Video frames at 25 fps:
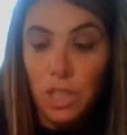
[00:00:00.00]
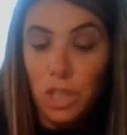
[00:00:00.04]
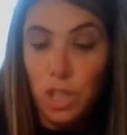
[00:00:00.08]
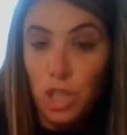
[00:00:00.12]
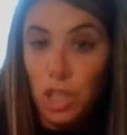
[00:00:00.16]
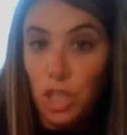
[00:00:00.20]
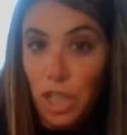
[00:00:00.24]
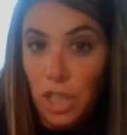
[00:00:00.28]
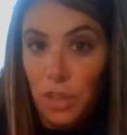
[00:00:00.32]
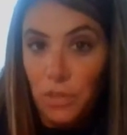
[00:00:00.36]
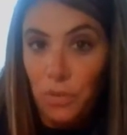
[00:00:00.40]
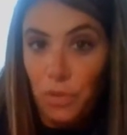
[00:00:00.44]

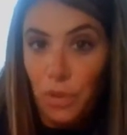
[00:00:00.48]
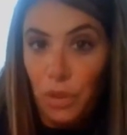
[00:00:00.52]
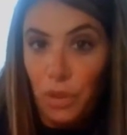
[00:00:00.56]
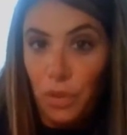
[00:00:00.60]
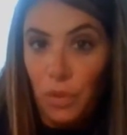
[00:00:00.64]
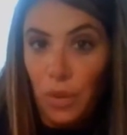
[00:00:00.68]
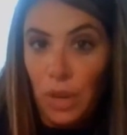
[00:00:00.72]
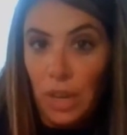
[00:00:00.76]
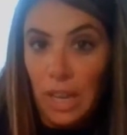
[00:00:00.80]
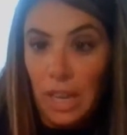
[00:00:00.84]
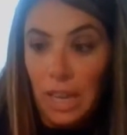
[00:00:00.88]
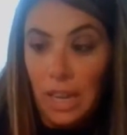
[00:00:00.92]
G for
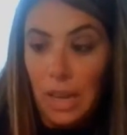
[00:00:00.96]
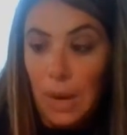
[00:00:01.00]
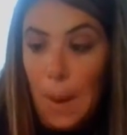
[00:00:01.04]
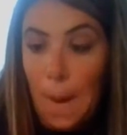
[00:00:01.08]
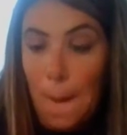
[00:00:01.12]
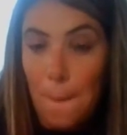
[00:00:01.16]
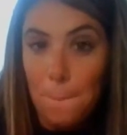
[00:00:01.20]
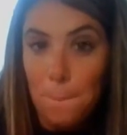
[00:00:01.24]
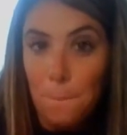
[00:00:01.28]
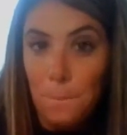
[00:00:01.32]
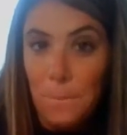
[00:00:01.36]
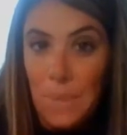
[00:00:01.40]
green,
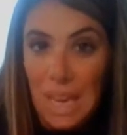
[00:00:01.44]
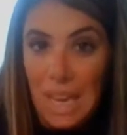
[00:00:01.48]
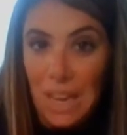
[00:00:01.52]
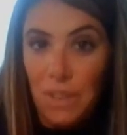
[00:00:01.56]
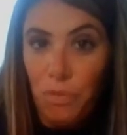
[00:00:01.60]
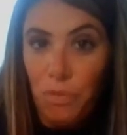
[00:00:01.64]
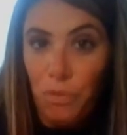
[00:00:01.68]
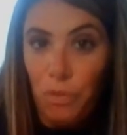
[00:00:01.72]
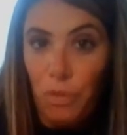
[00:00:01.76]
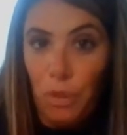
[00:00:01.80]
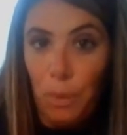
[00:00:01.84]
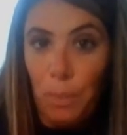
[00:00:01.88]
B
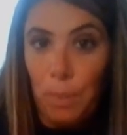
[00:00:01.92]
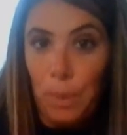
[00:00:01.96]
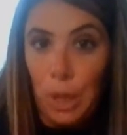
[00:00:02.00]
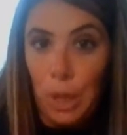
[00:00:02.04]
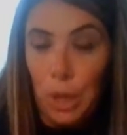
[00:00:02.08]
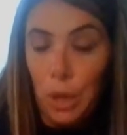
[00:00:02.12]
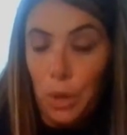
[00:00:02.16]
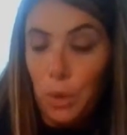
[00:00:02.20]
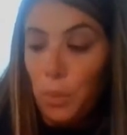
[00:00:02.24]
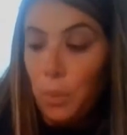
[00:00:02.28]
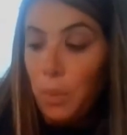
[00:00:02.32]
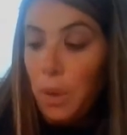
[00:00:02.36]
for
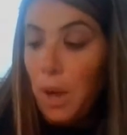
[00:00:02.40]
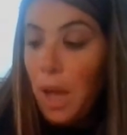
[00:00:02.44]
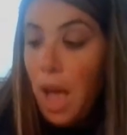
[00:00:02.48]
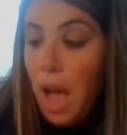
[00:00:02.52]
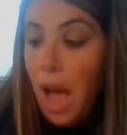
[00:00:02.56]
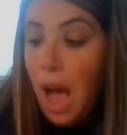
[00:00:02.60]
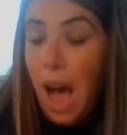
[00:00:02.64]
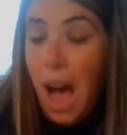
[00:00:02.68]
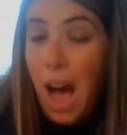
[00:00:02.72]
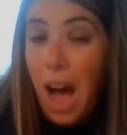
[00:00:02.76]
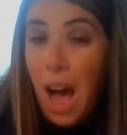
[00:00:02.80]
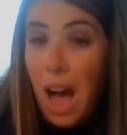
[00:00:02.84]
blue,
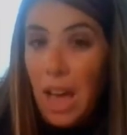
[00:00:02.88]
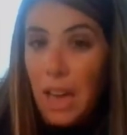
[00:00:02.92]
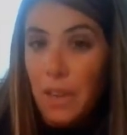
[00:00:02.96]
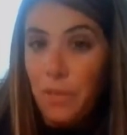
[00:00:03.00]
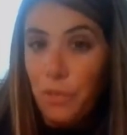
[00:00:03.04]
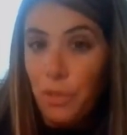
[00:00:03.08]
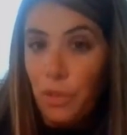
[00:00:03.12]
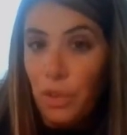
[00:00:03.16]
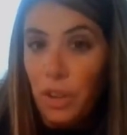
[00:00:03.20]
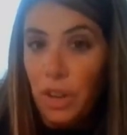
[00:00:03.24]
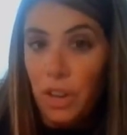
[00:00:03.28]
I for